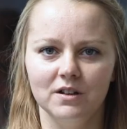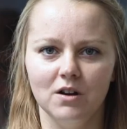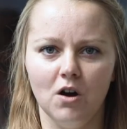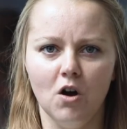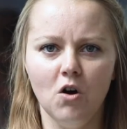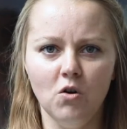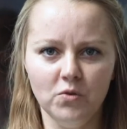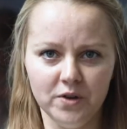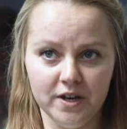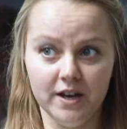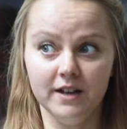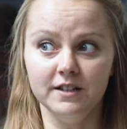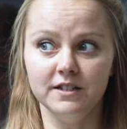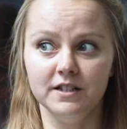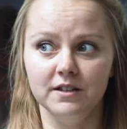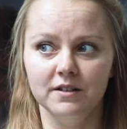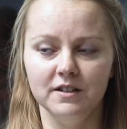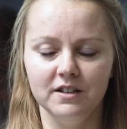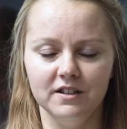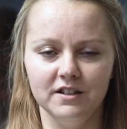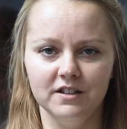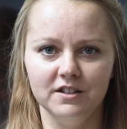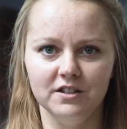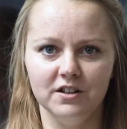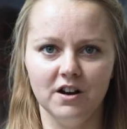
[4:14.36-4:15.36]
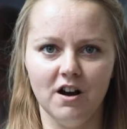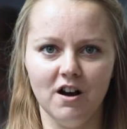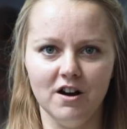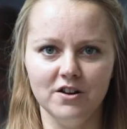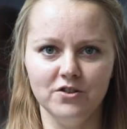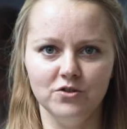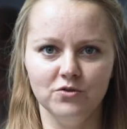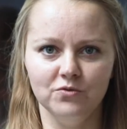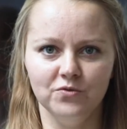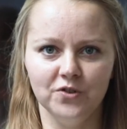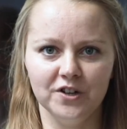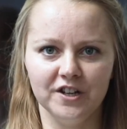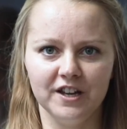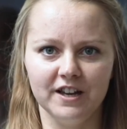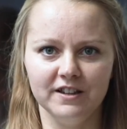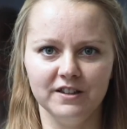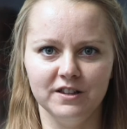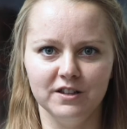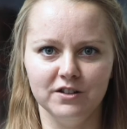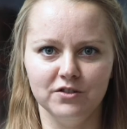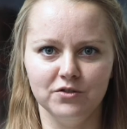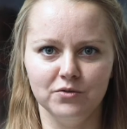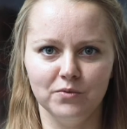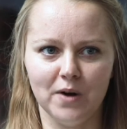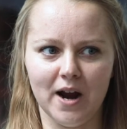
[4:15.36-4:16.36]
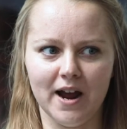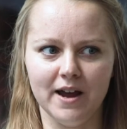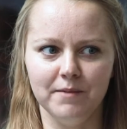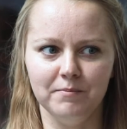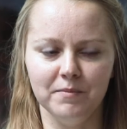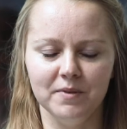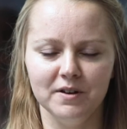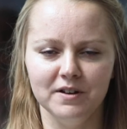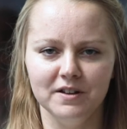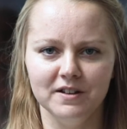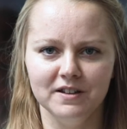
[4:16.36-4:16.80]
Oh yes, it's hard to forget this rhyme.